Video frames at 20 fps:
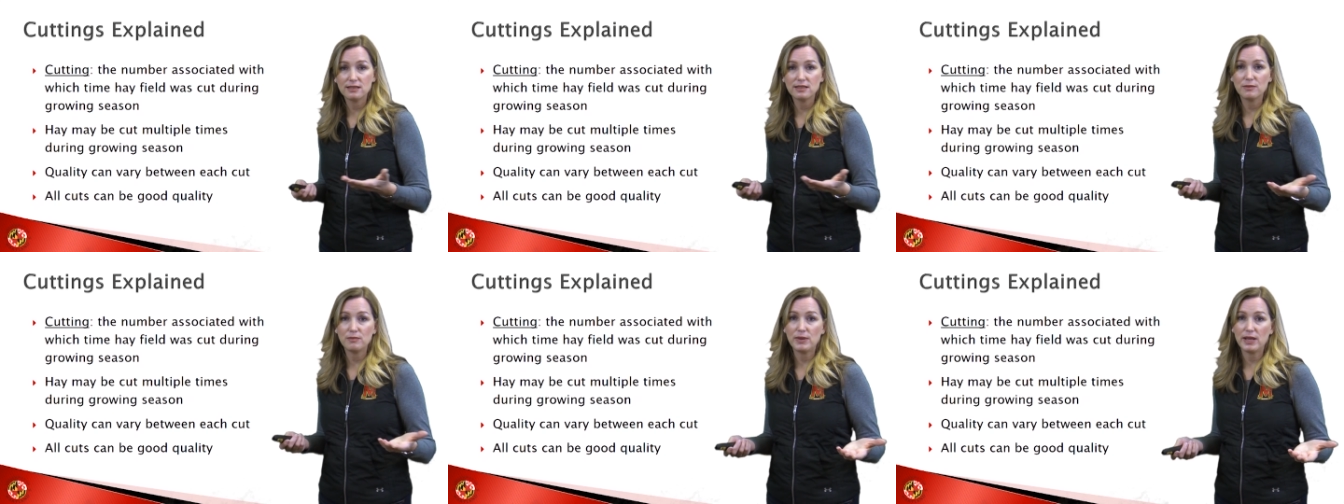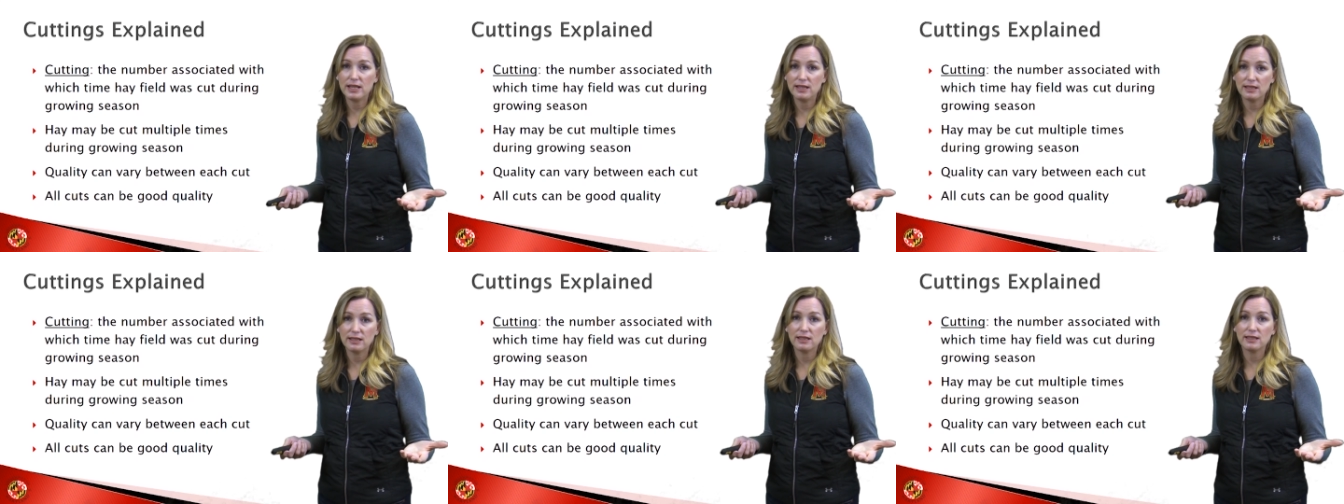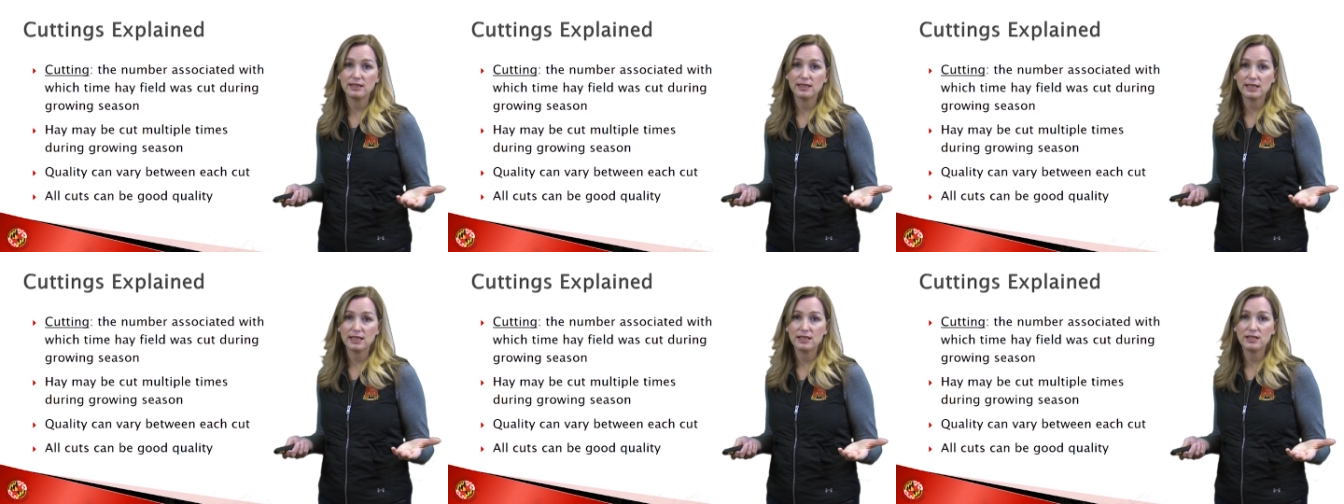depending on
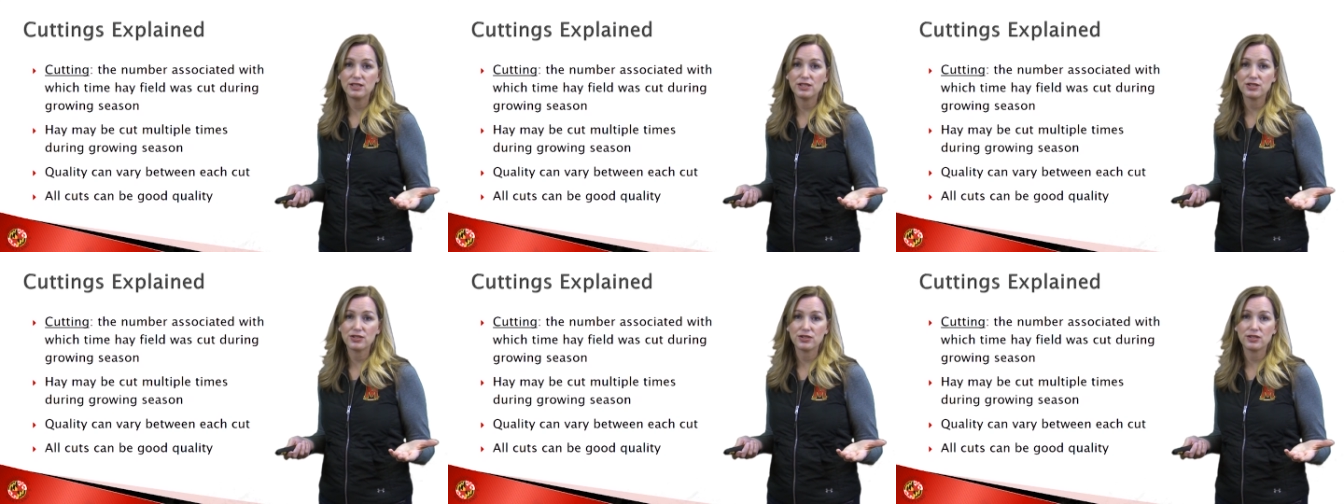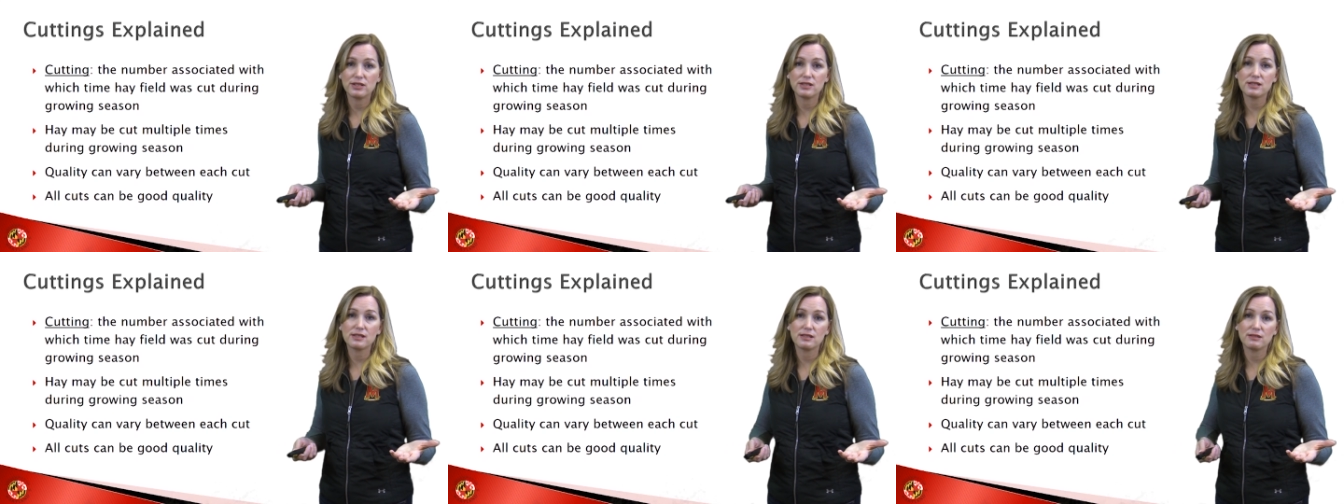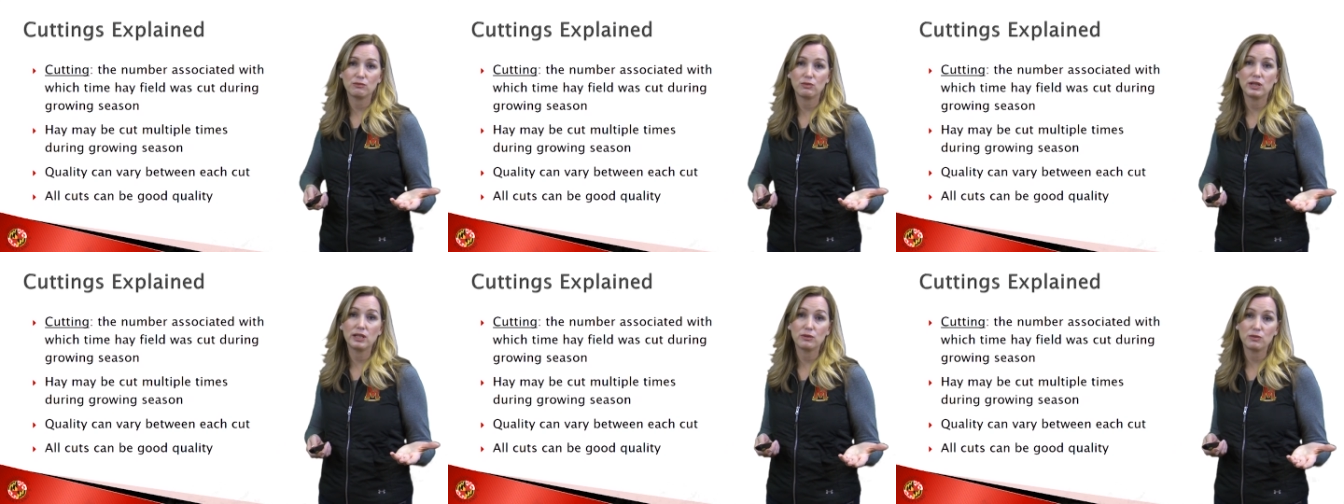the conditions
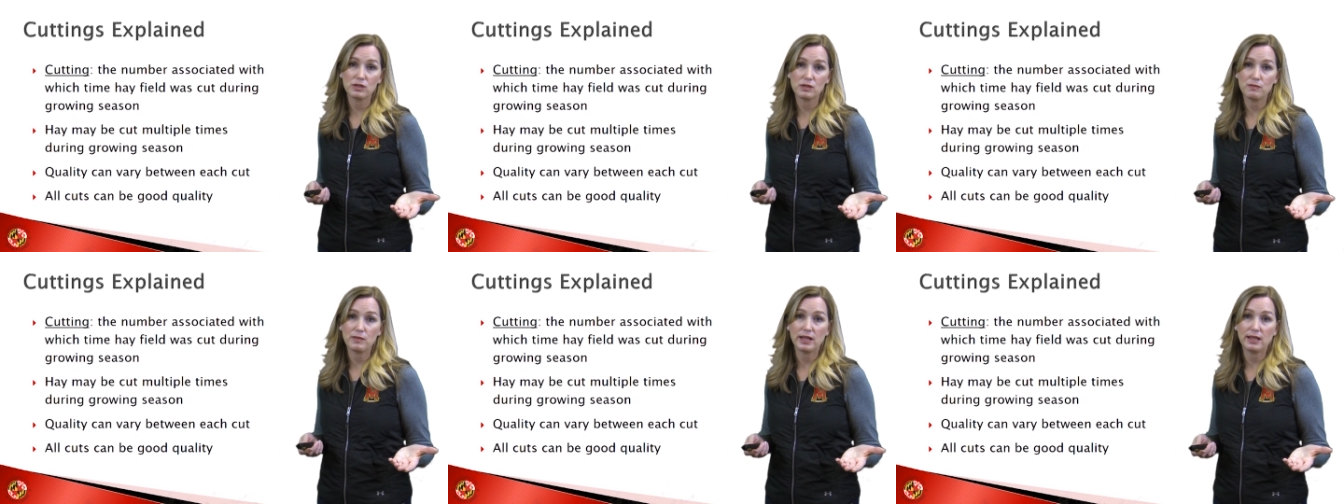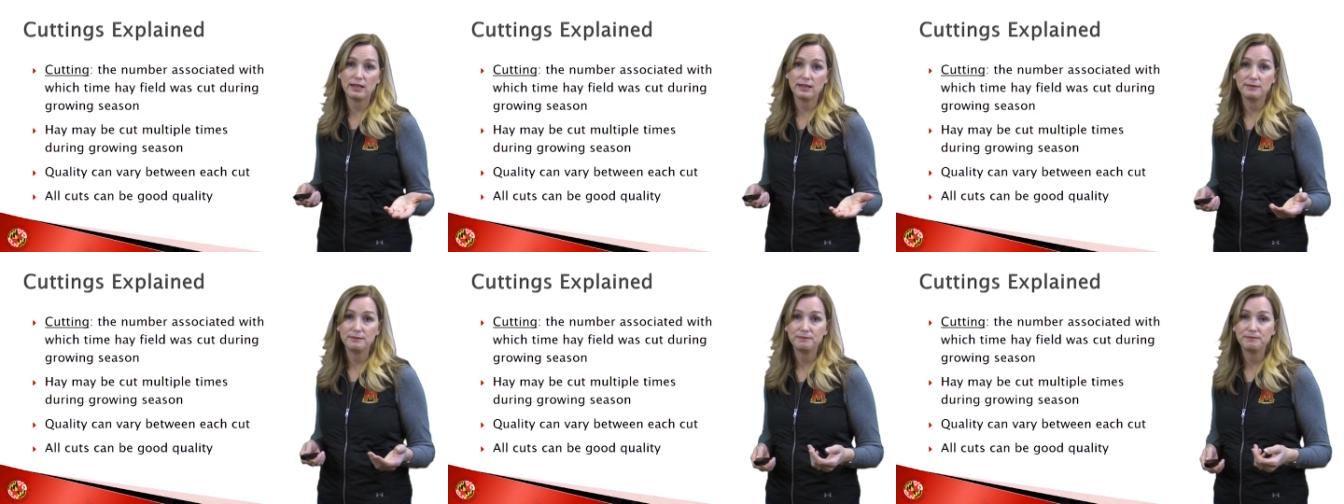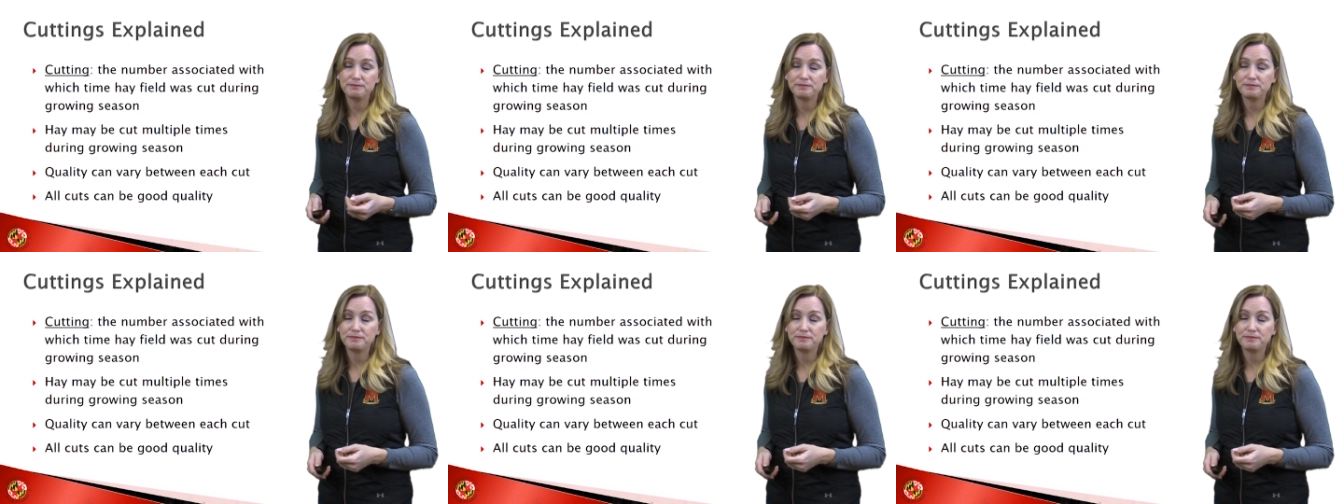when it was made.